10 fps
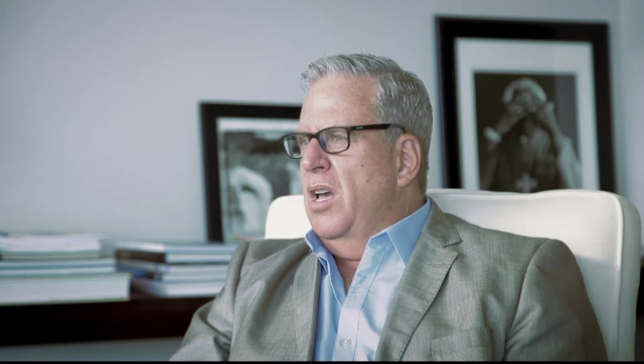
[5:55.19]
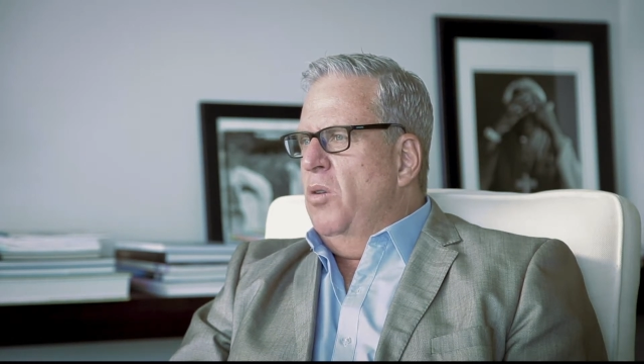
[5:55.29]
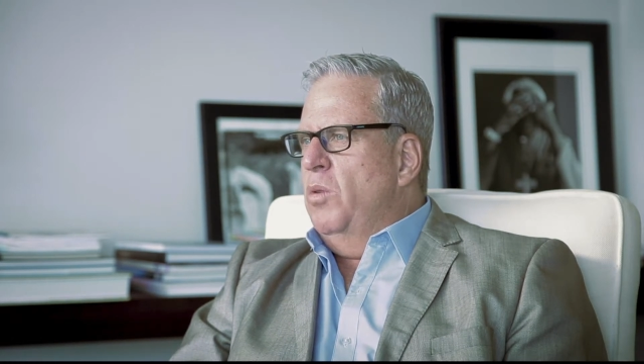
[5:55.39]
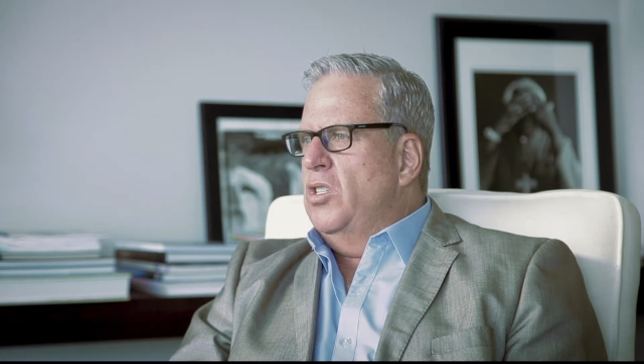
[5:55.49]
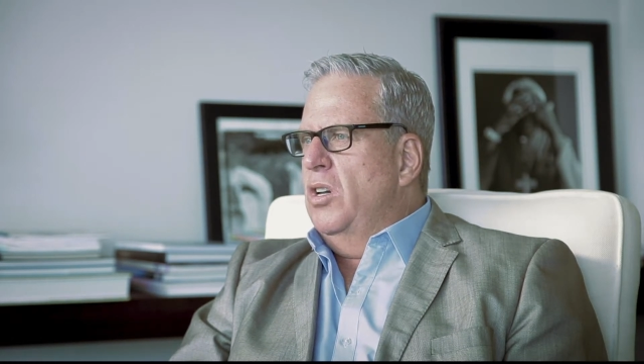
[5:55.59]

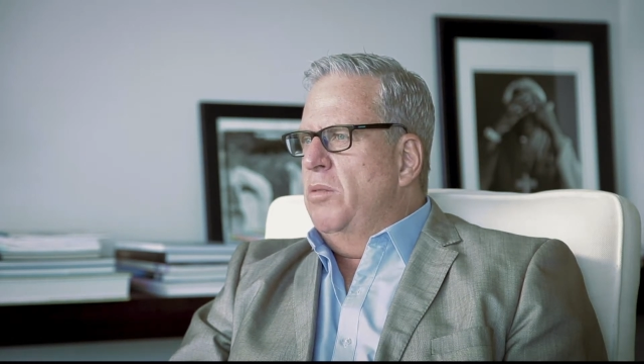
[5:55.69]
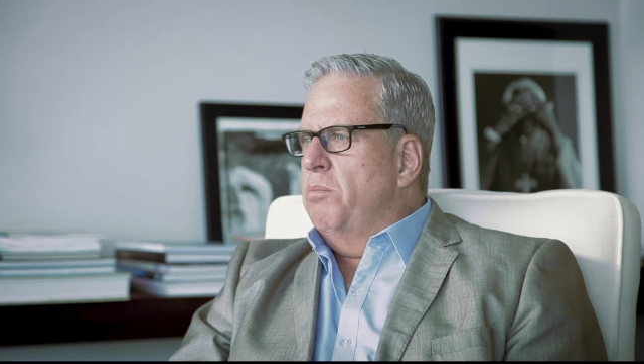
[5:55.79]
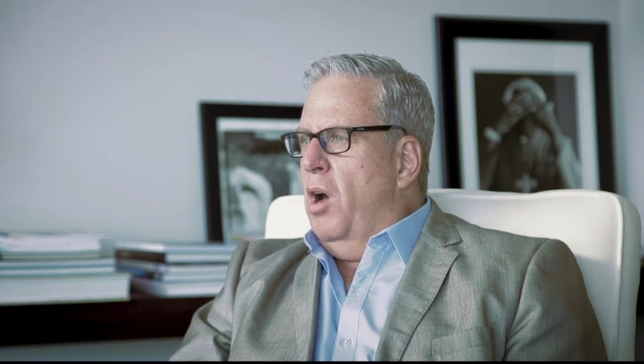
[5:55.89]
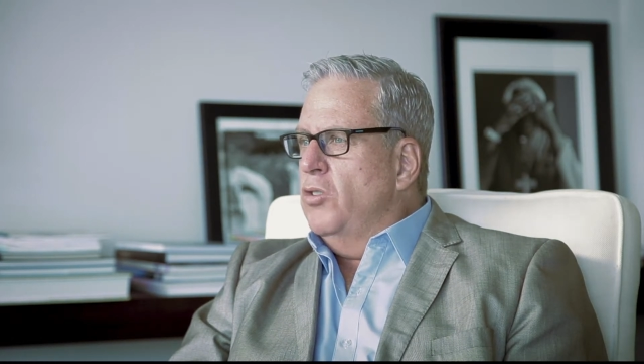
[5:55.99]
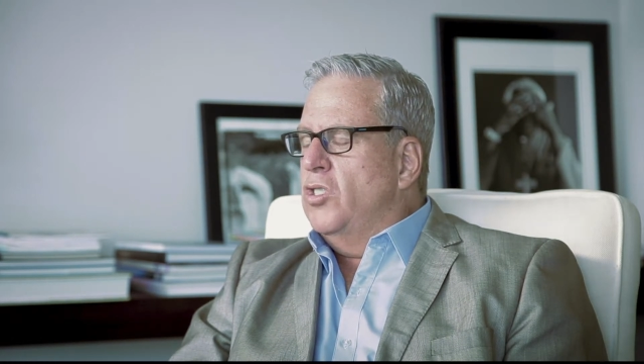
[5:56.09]
which
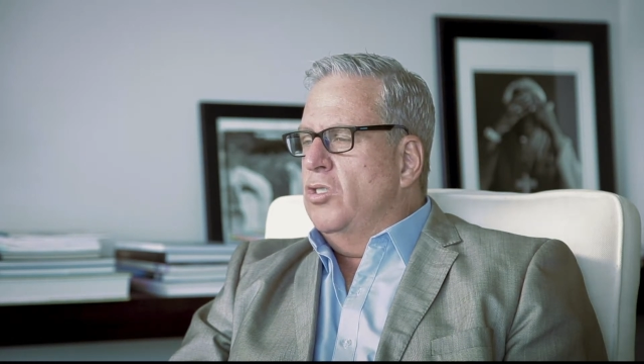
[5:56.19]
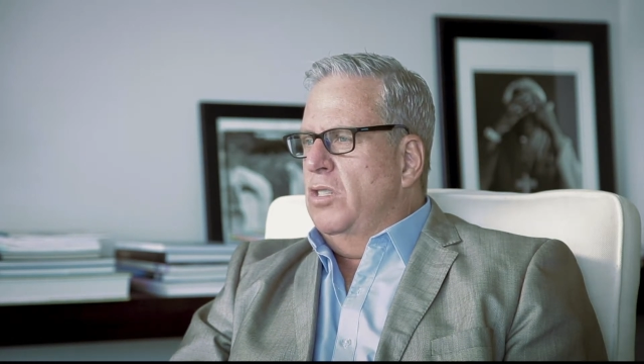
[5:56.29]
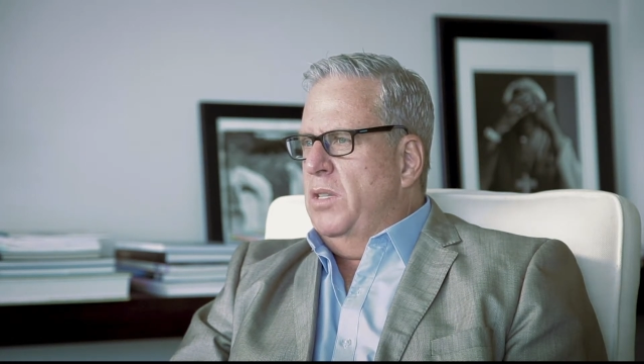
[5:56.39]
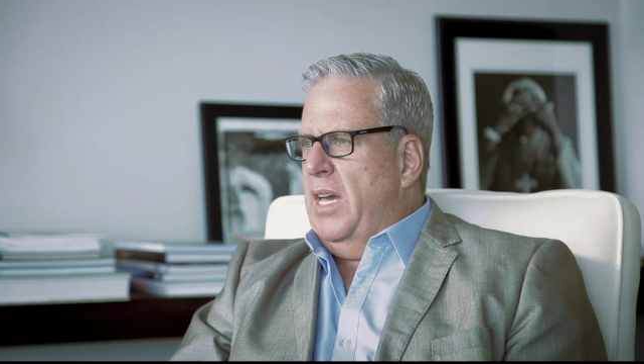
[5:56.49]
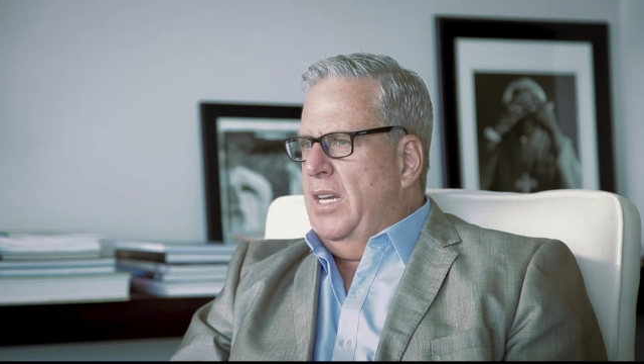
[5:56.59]
most
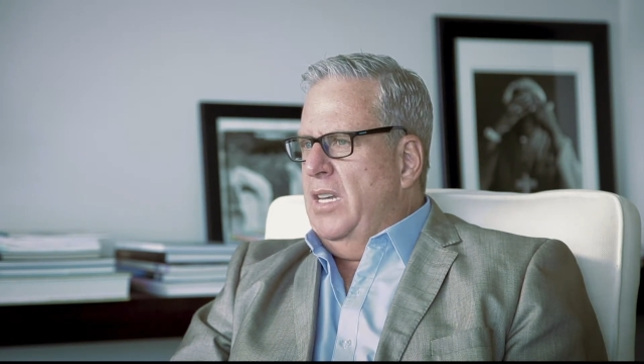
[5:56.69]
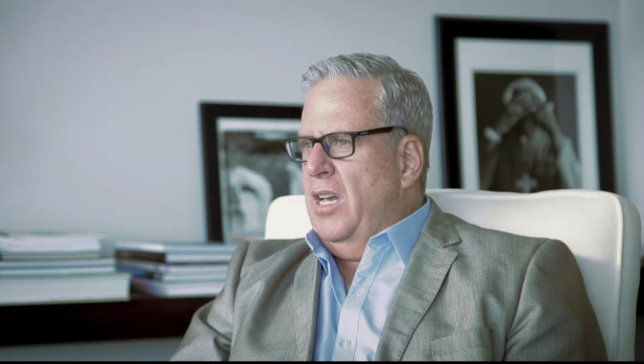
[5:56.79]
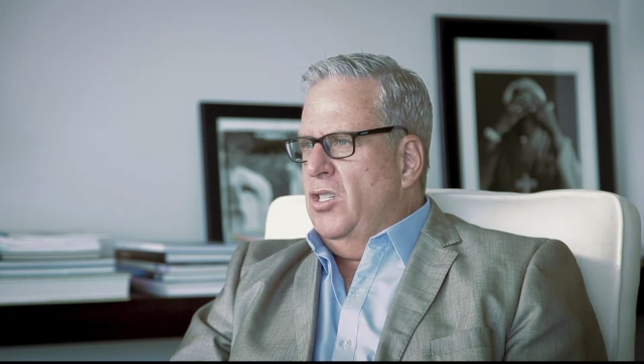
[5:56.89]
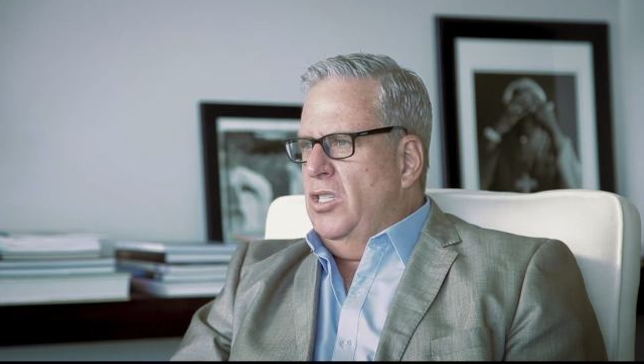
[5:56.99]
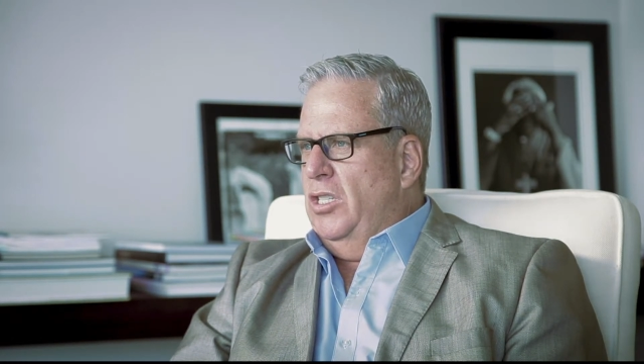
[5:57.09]
children with
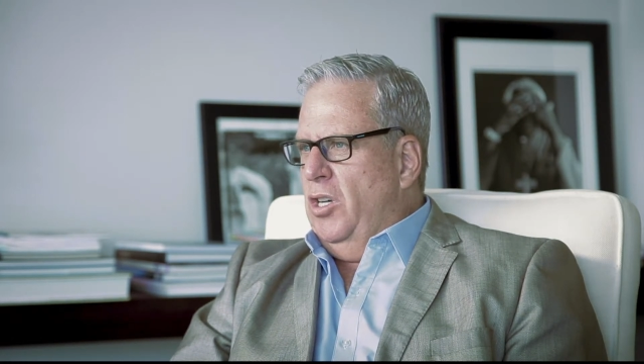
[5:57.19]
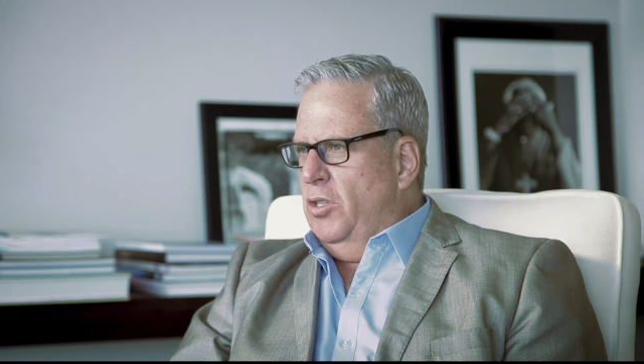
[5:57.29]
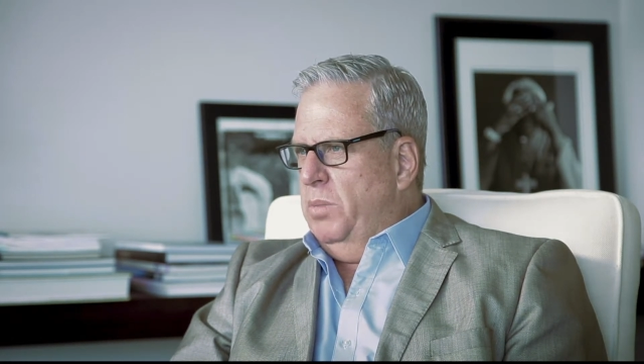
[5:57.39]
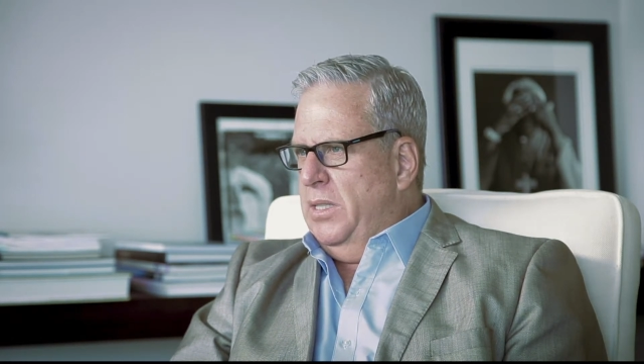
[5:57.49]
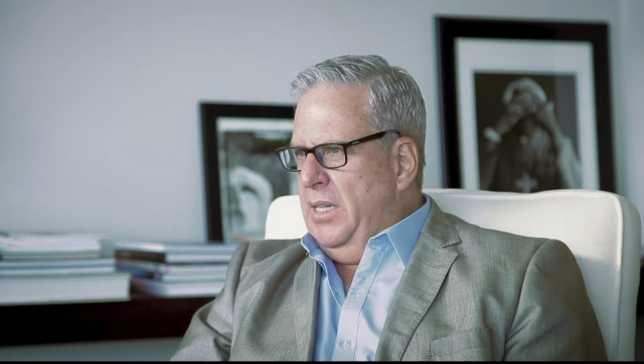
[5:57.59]
ADHD
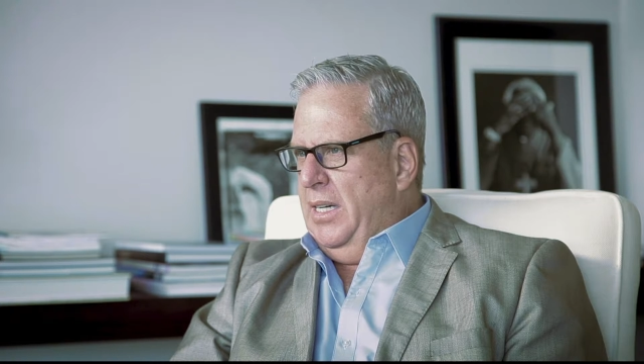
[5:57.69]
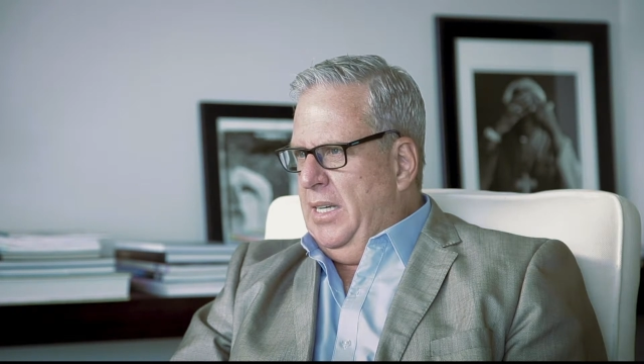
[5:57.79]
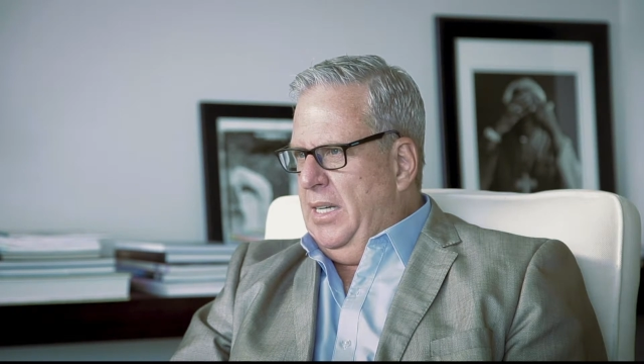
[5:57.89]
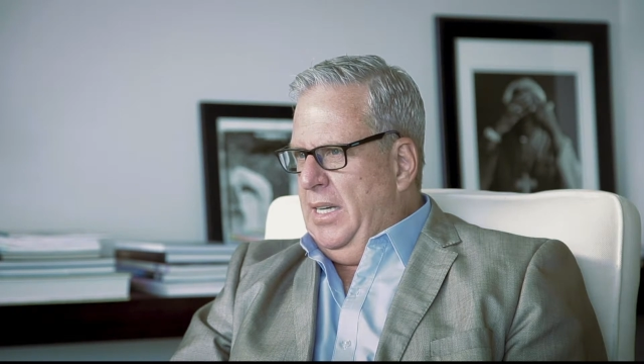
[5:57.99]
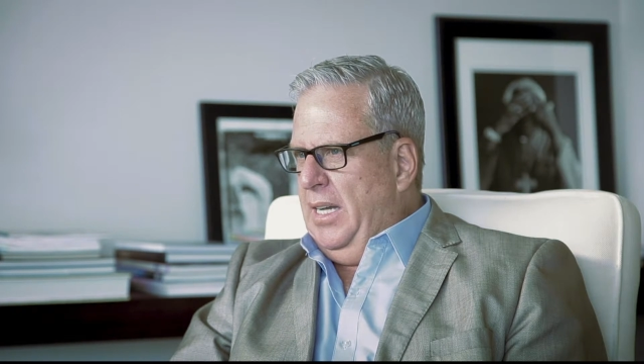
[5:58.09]
don't particularly